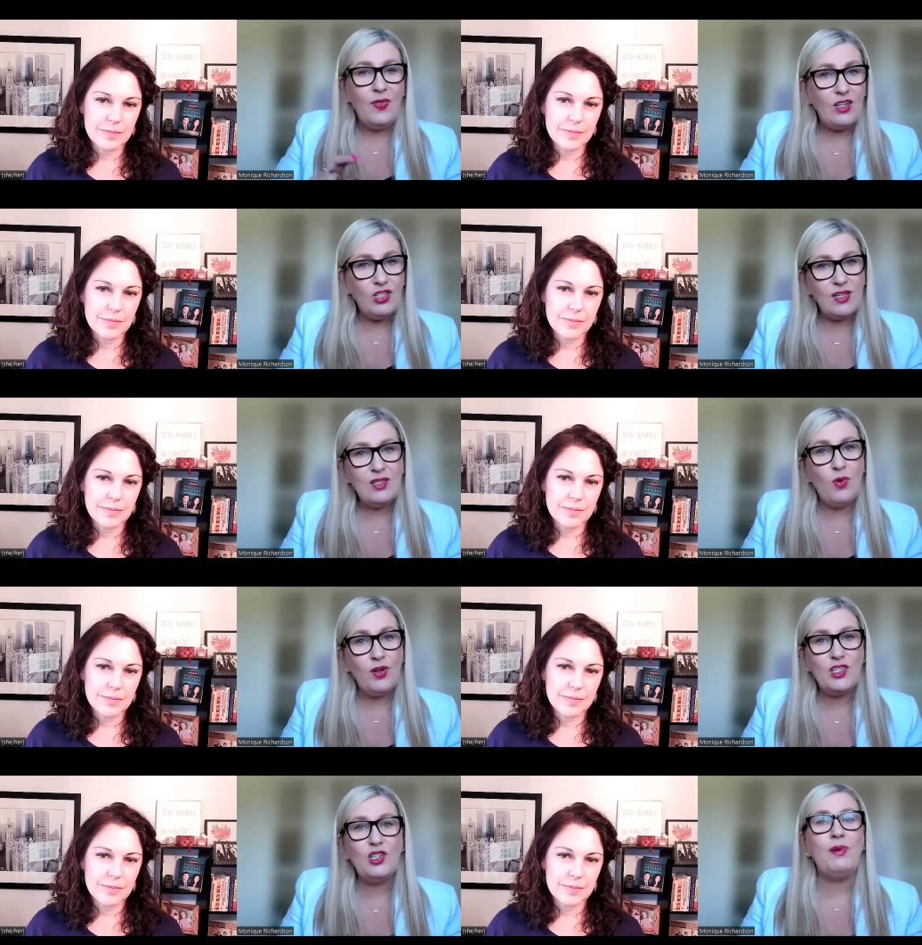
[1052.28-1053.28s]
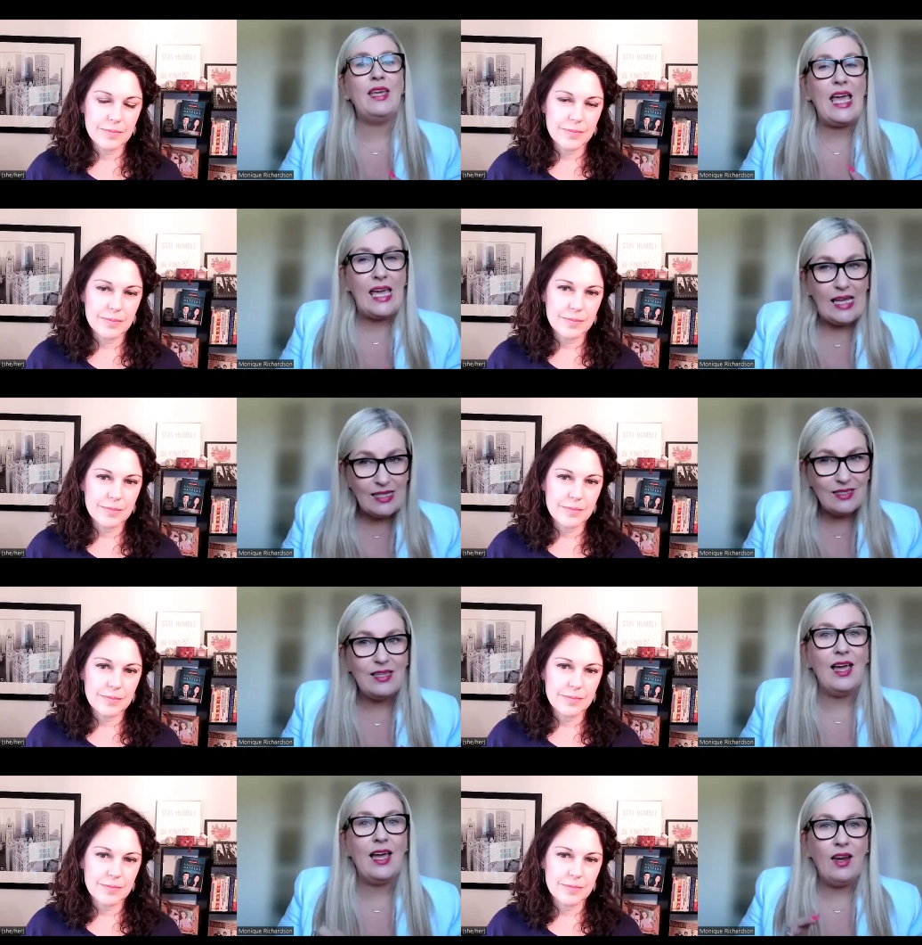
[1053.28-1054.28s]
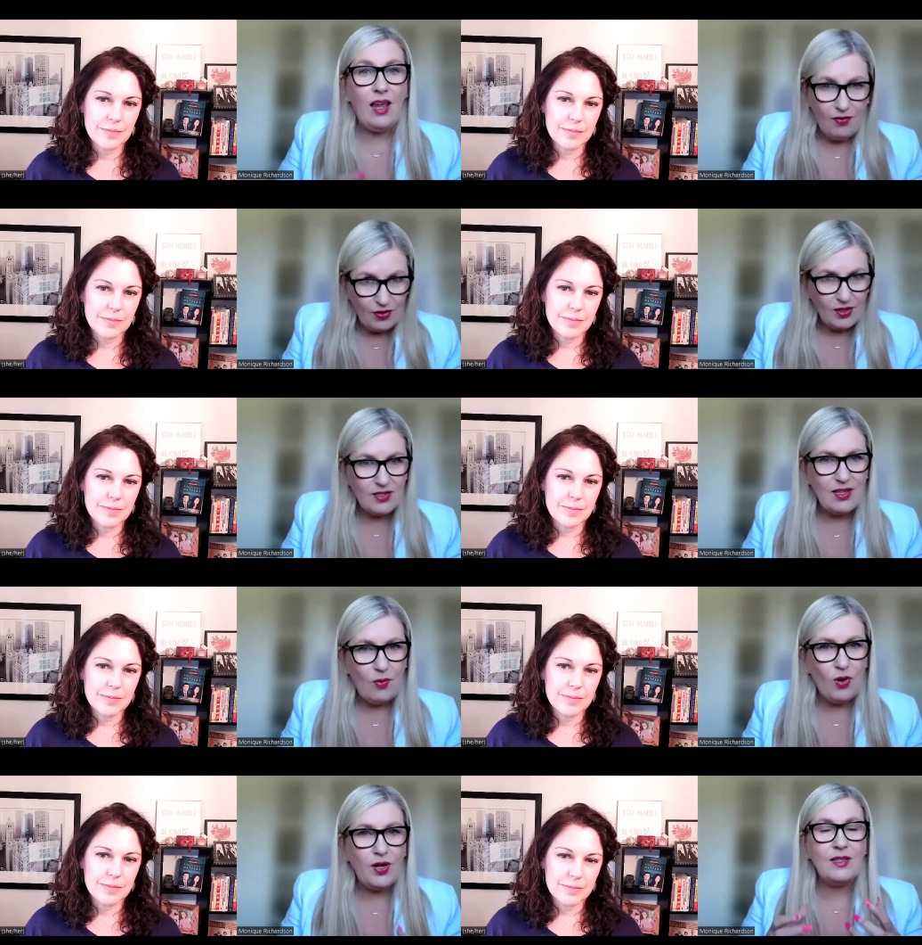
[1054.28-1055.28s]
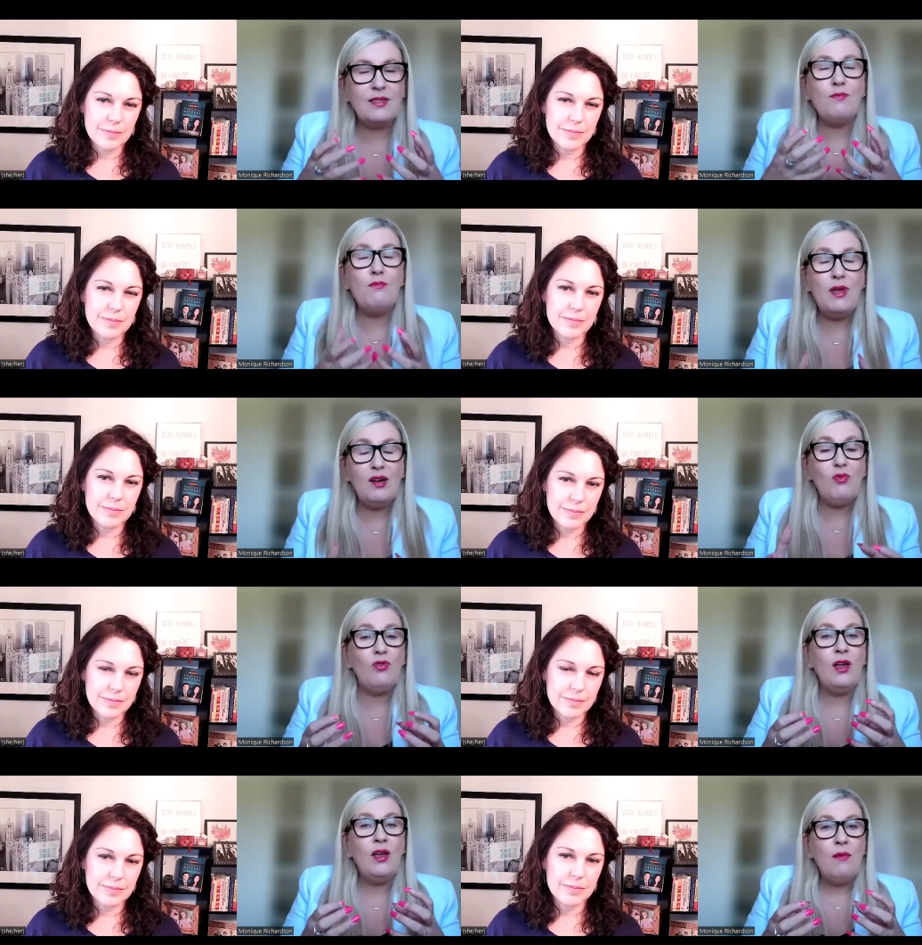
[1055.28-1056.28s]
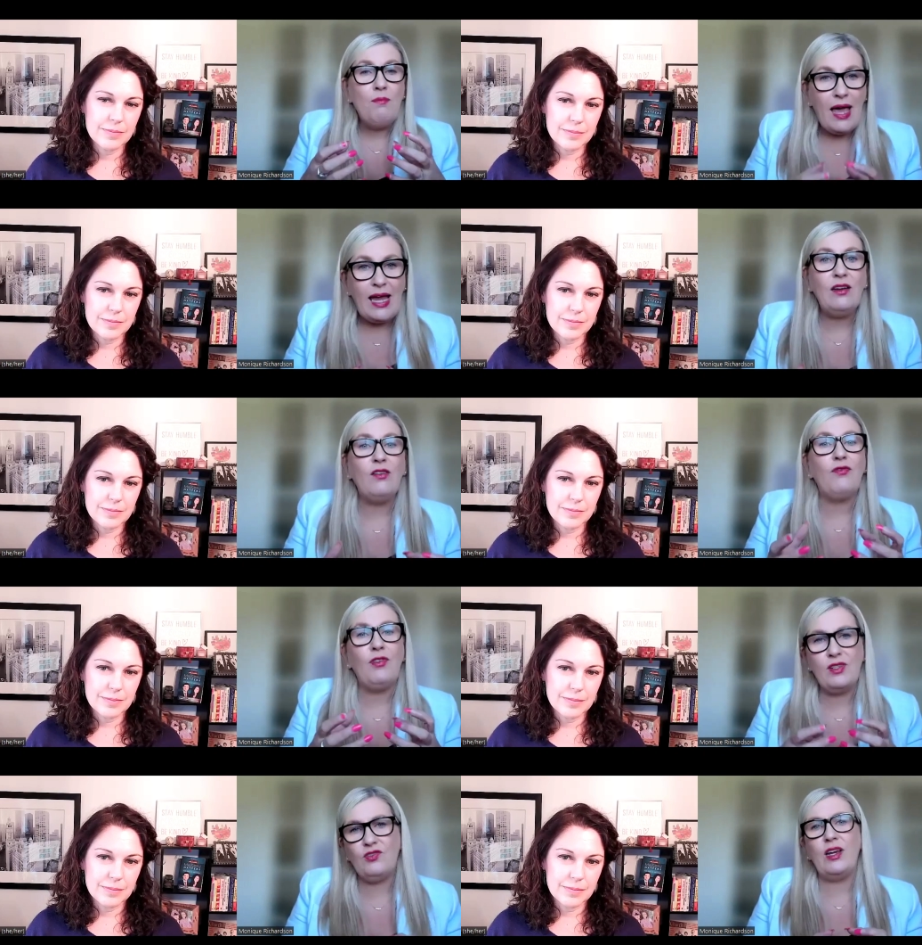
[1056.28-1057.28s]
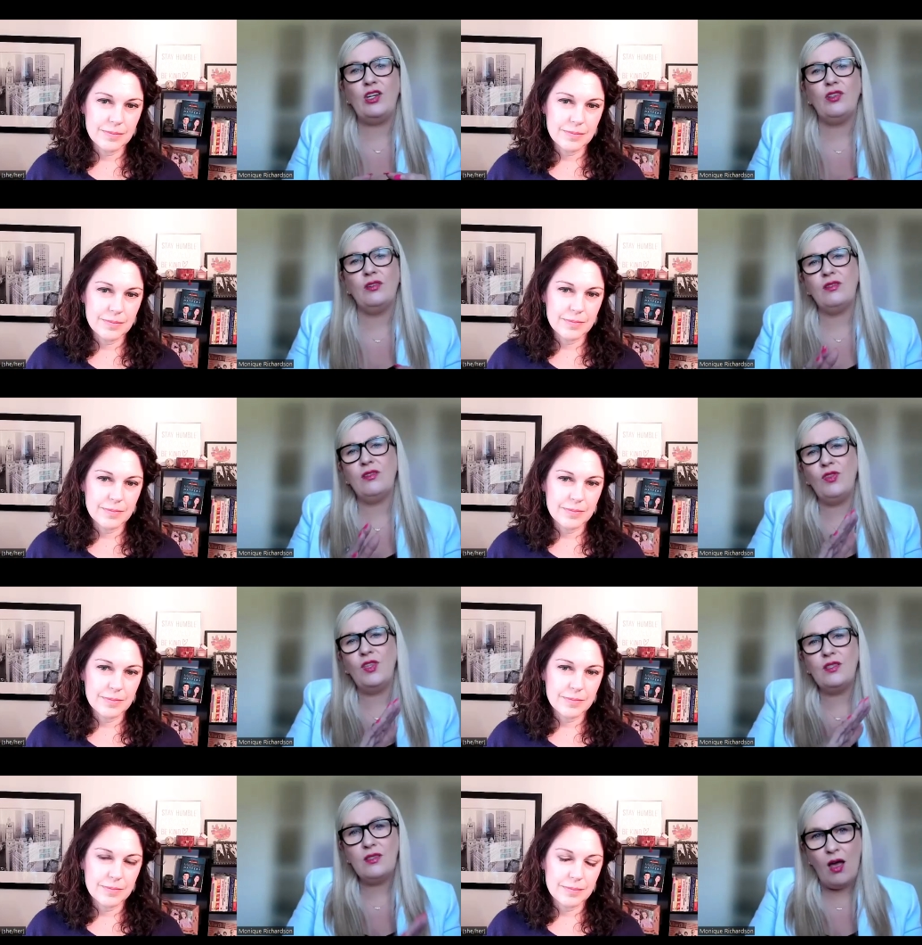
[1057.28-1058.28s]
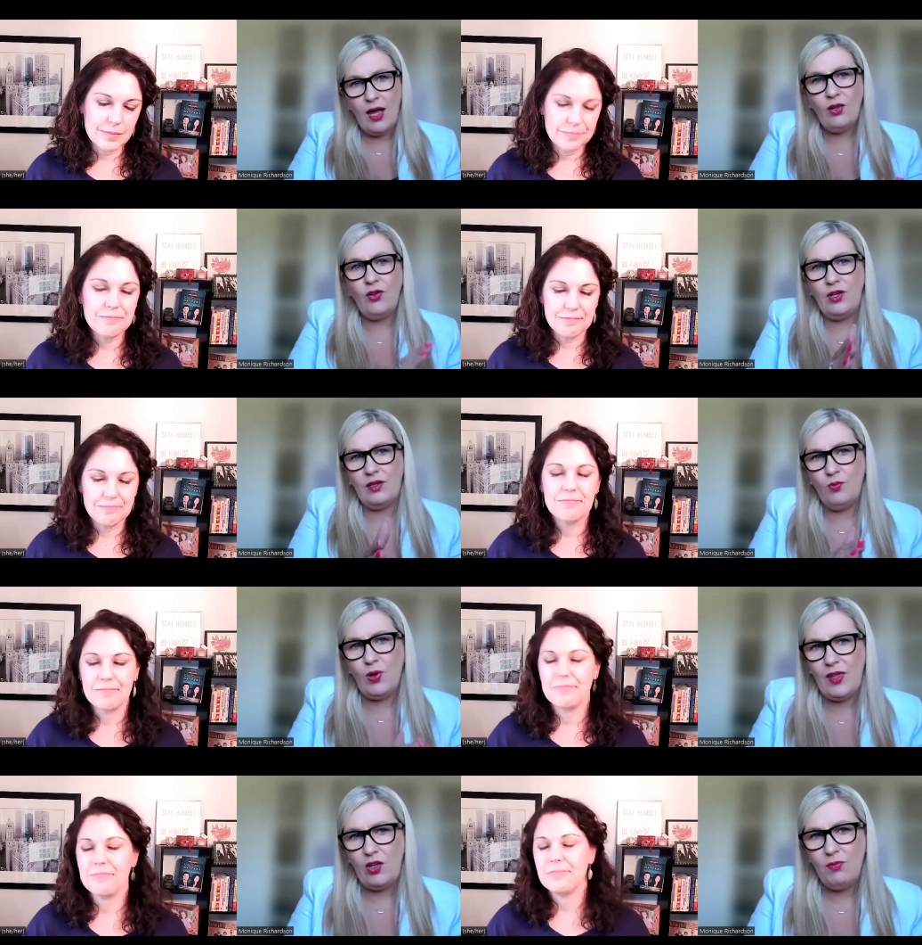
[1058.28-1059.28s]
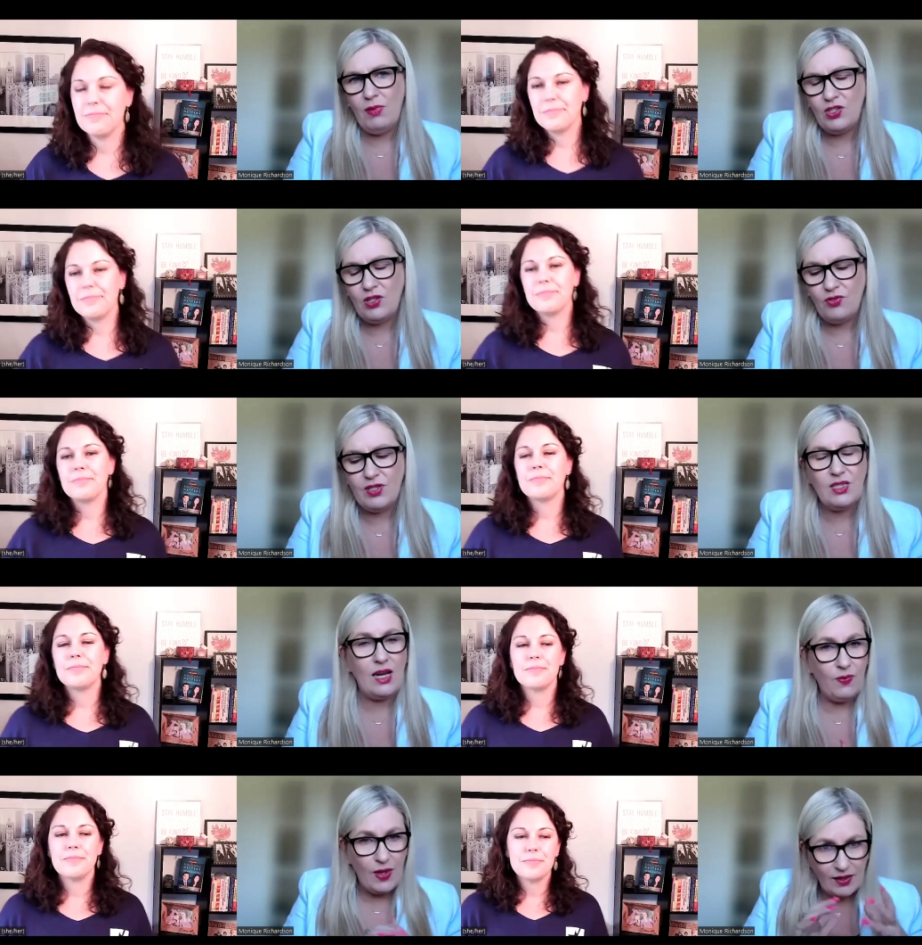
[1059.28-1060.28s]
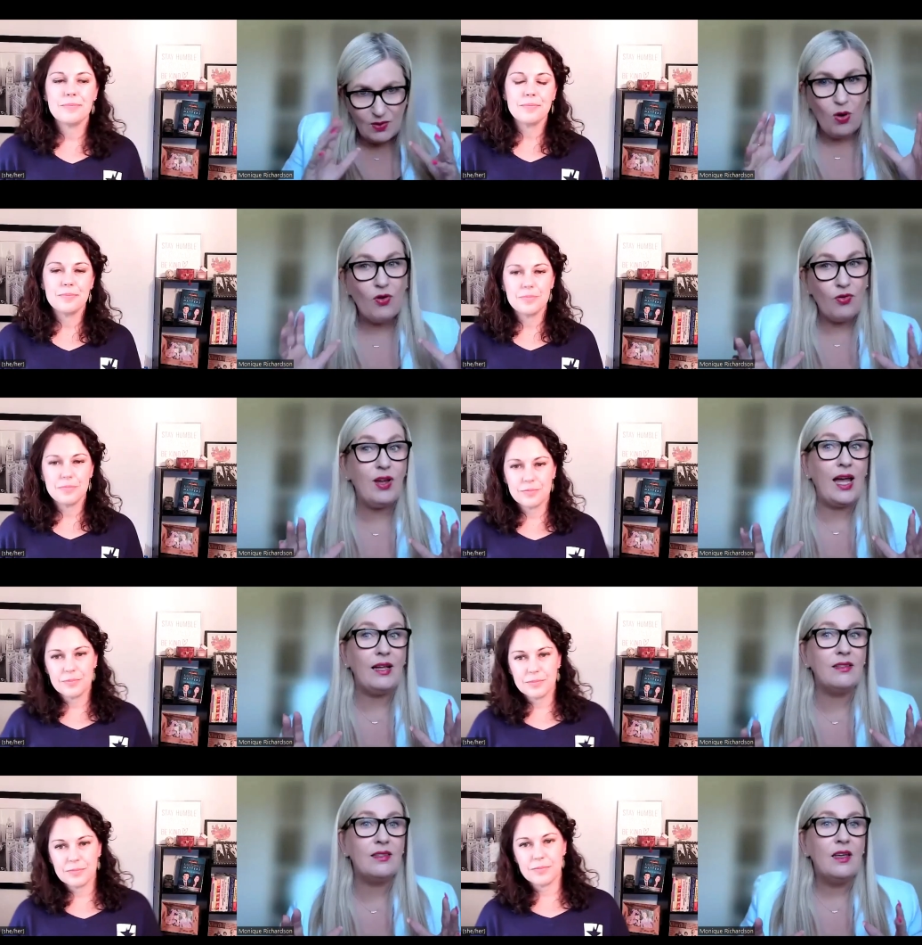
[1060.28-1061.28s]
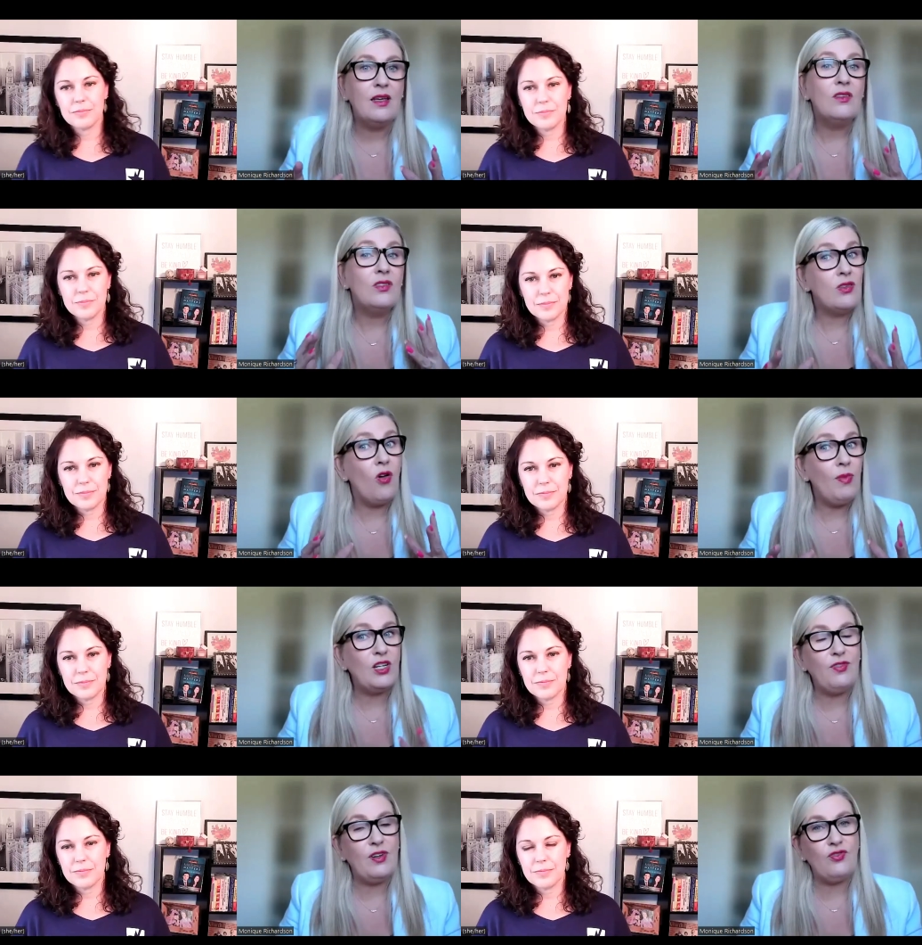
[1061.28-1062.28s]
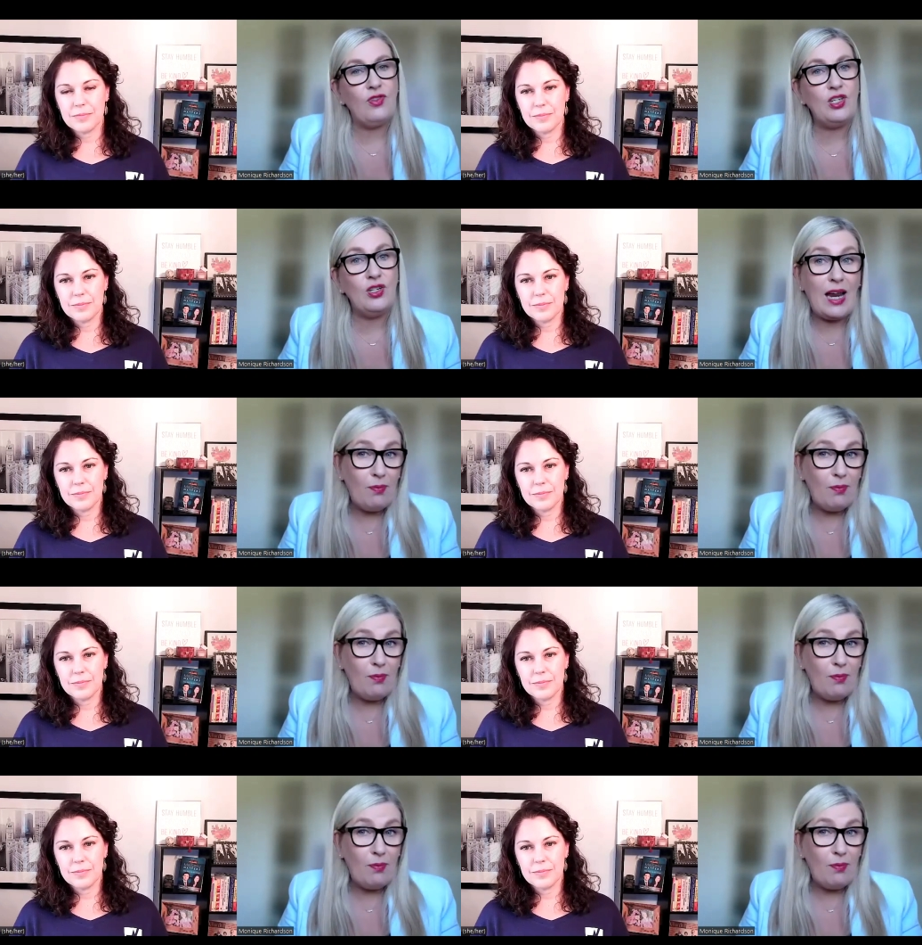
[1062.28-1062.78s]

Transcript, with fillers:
Speaker 1: They just want it to be easy easy and effortless. They want as minimal pain and frustration. So the siloed one that you mentioned, Christine, that's what creates so much frustration